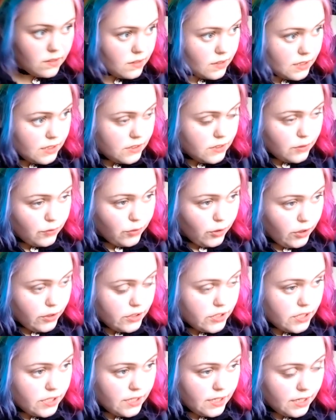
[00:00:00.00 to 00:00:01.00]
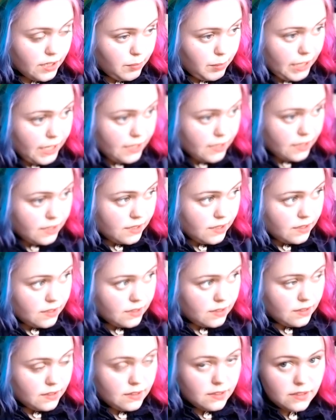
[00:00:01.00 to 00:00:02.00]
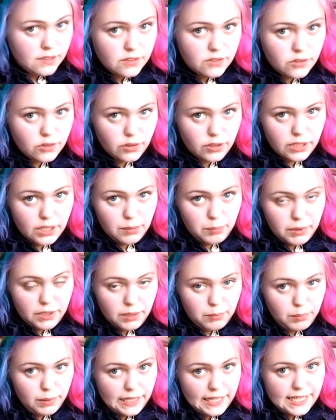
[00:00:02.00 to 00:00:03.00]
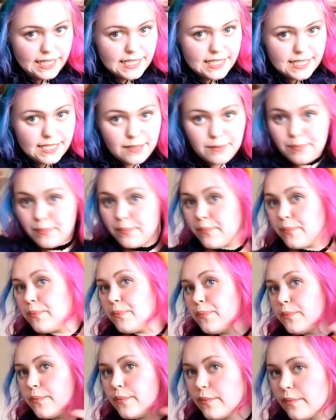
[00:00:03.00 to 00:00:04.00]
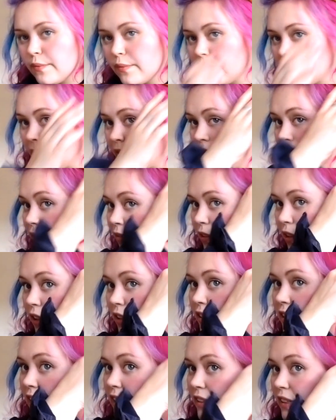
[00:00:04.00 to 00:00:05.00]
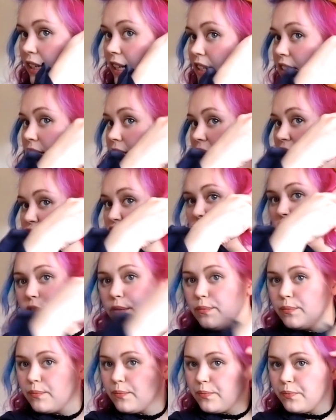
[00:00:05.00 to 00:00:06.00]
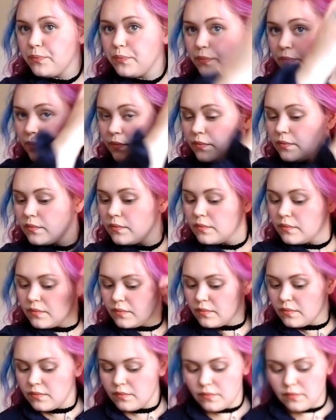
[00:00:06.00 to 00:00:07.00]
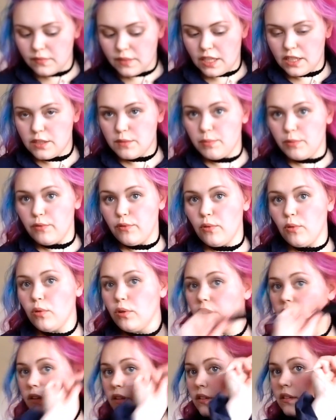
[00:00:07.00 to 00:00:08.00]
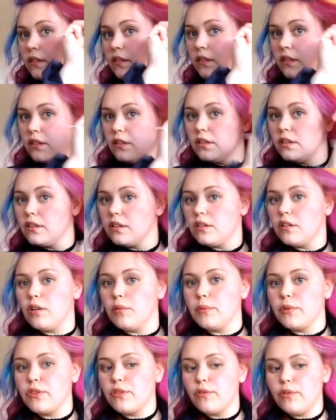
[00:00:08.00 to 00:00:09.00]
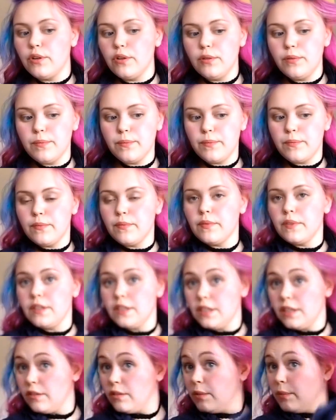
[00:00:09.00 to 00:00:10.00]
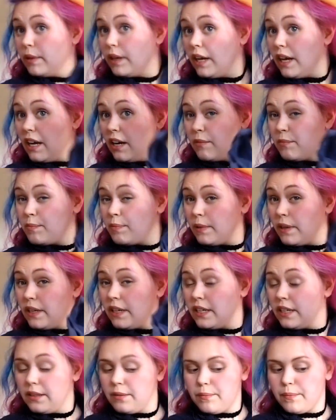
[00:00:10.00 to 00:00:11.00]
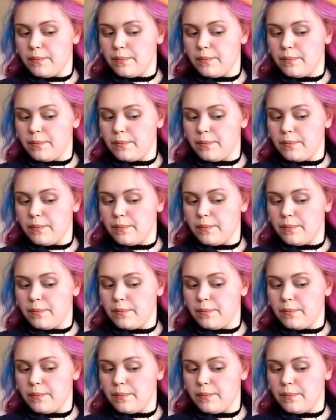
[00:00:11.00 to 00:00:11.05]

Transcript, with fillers: These the front and the back, so we keep it in place. I'm going to take the next section, as before, comb it through, a little bit of hairspray,